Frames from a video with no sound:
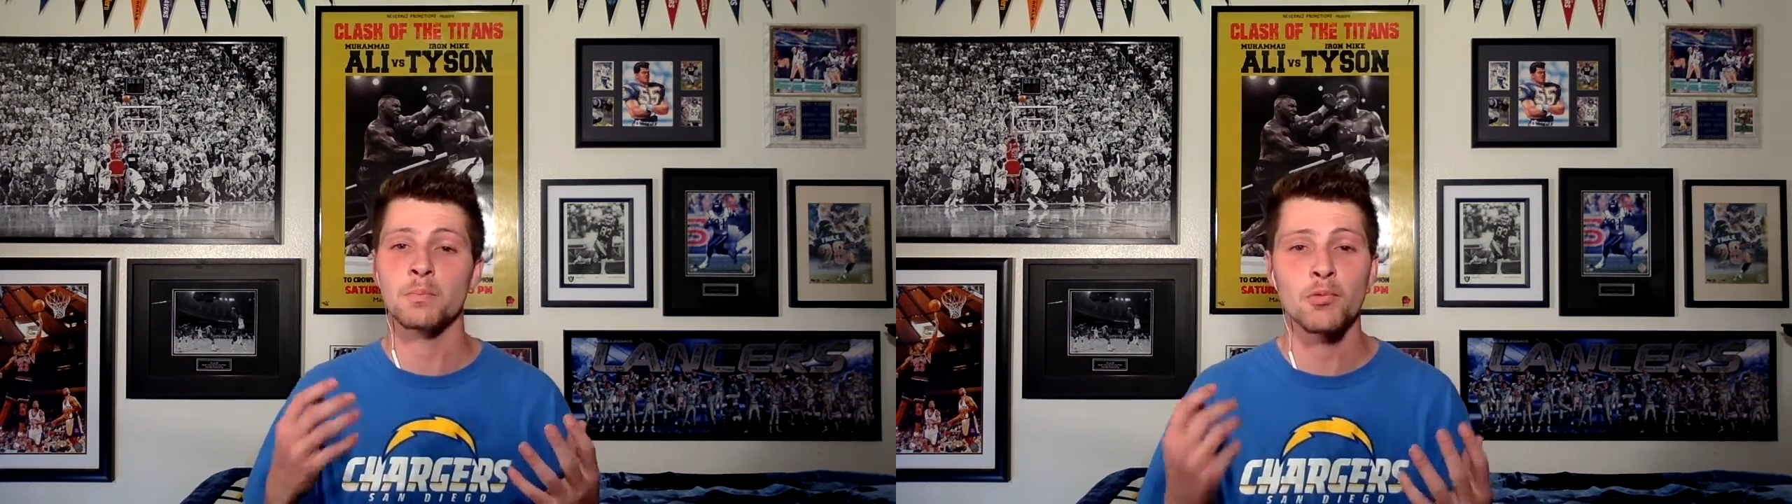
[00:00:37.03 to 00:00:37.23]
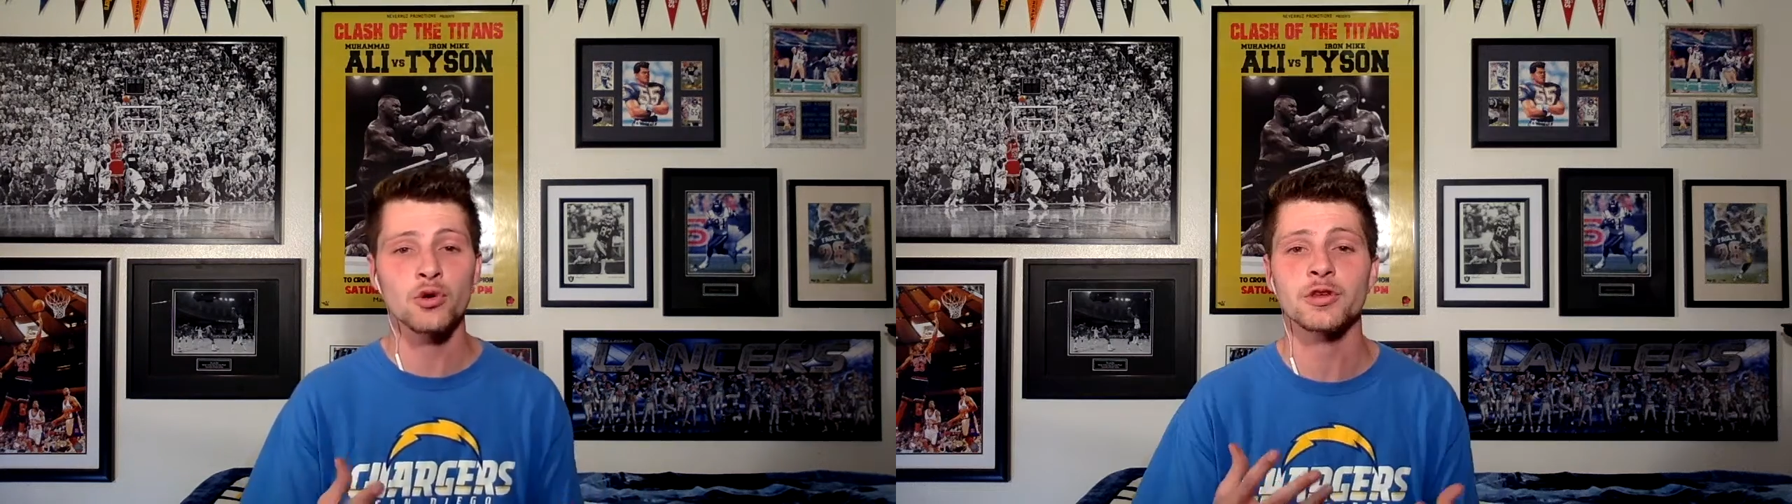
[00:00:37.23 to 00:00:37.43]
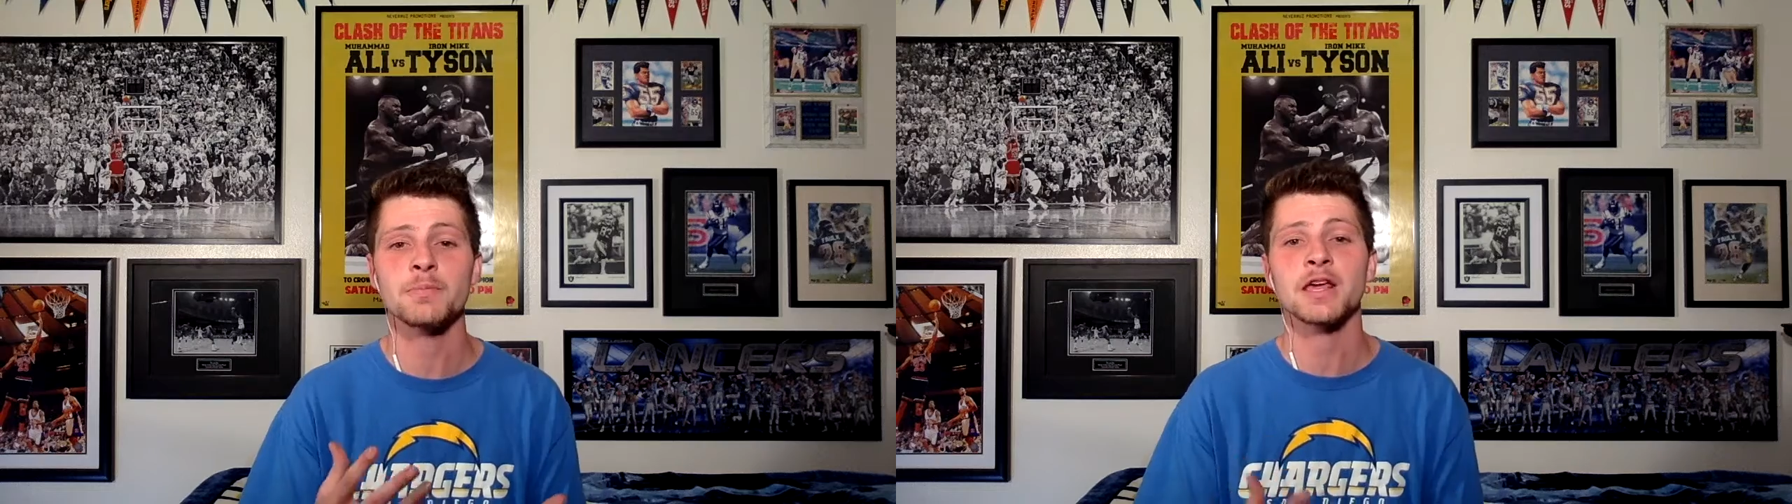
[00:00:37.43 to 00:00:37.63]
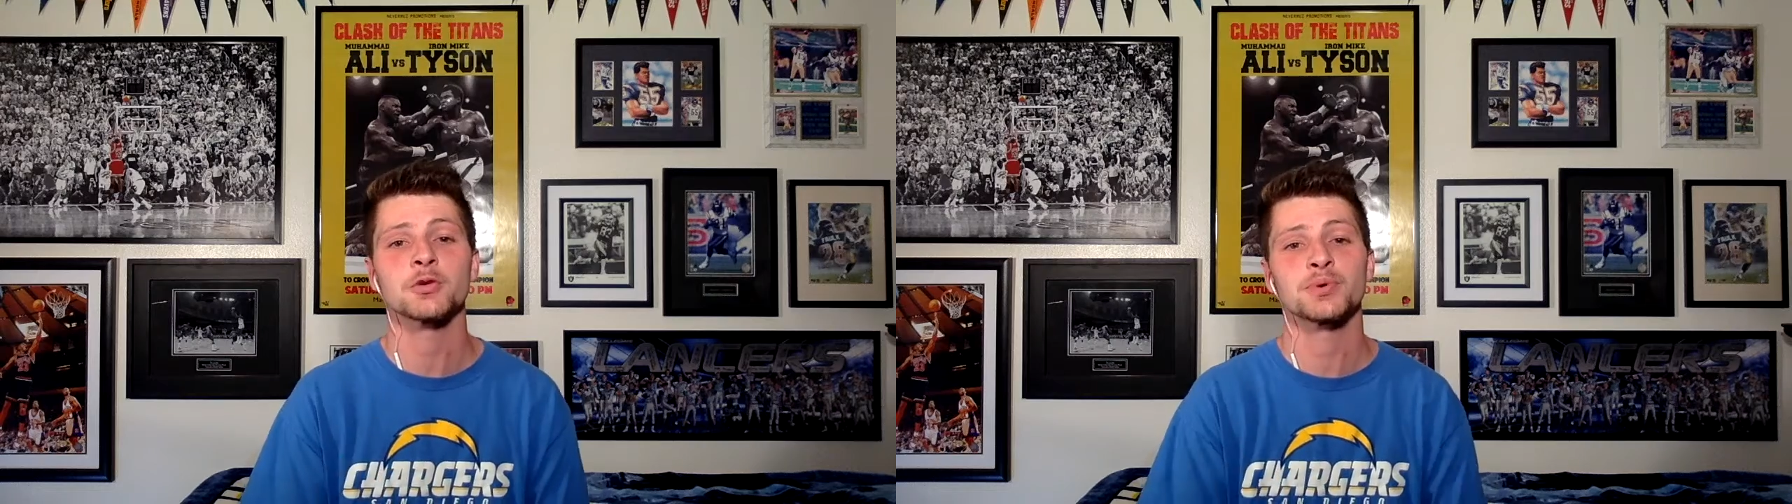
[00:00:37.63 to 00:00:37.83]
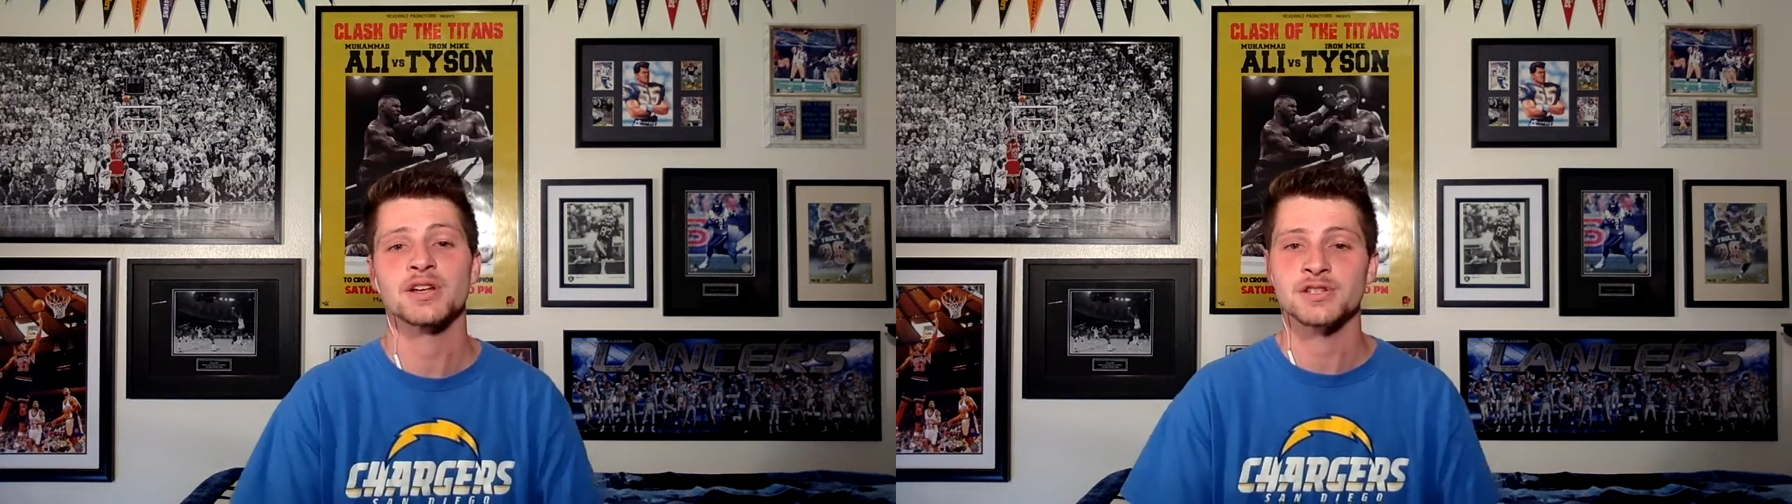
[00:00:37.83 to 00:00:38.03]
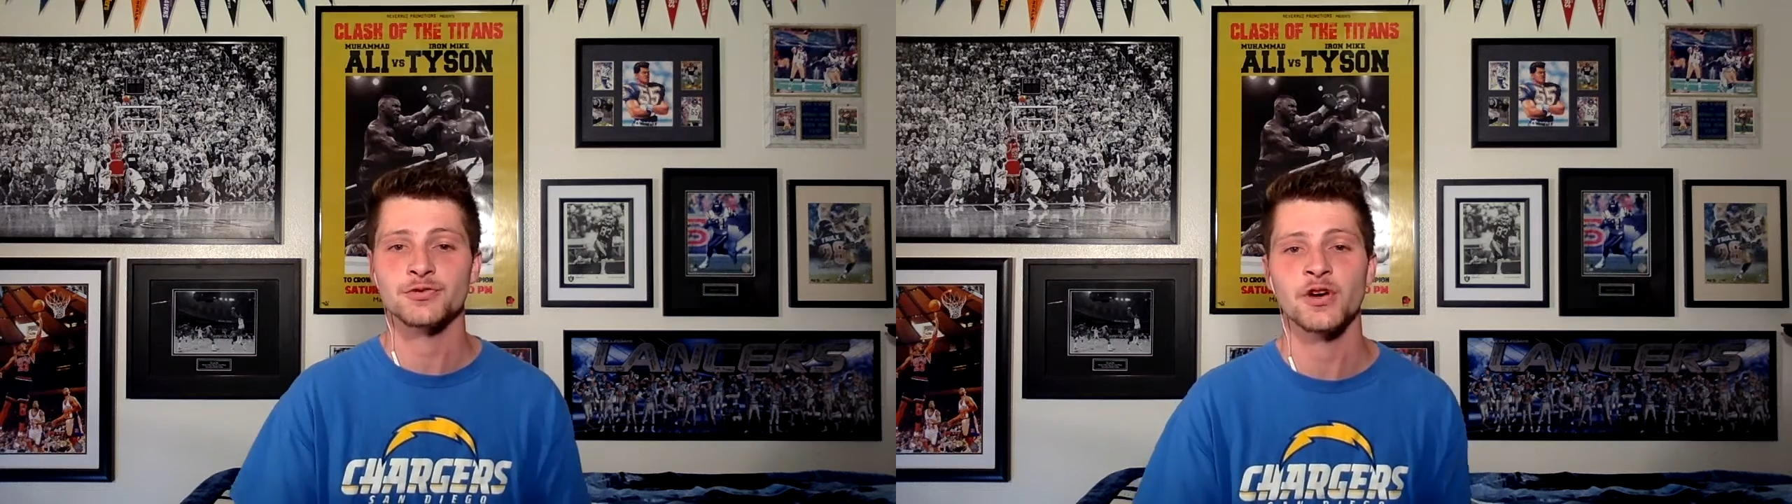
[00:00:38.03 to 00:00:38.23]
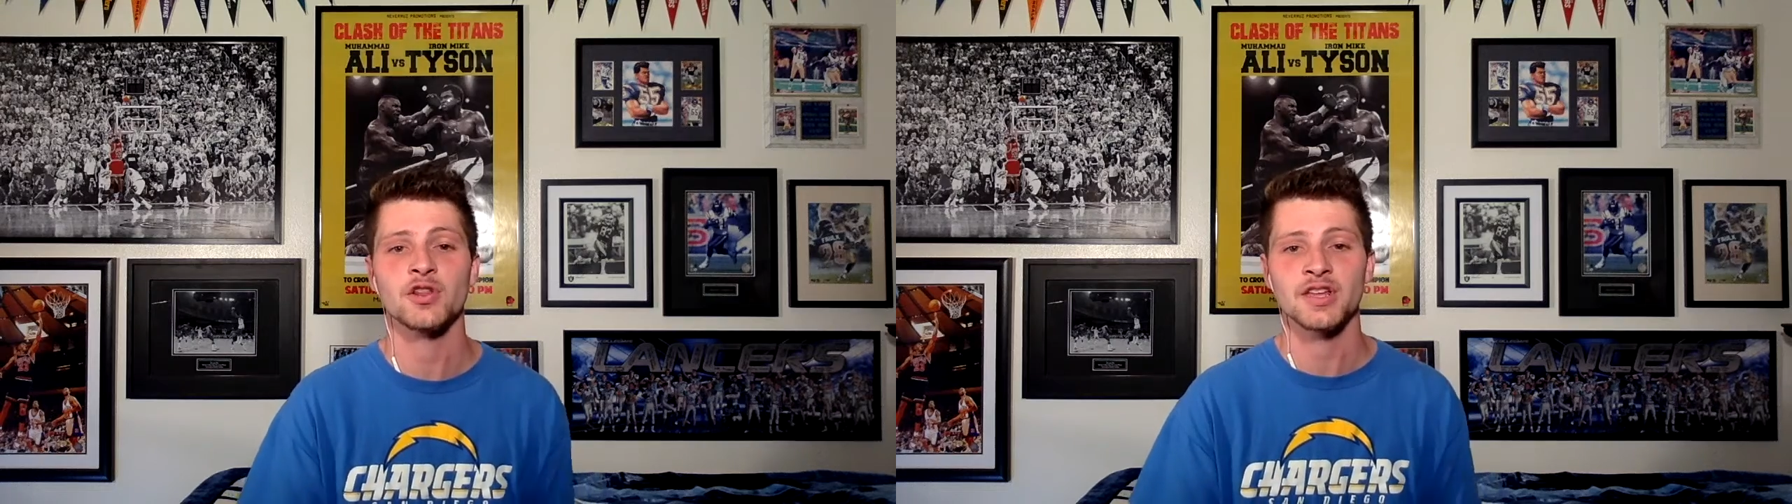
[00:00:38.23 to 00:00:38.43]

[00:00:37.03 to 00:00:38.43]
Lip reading: more than make their presence felt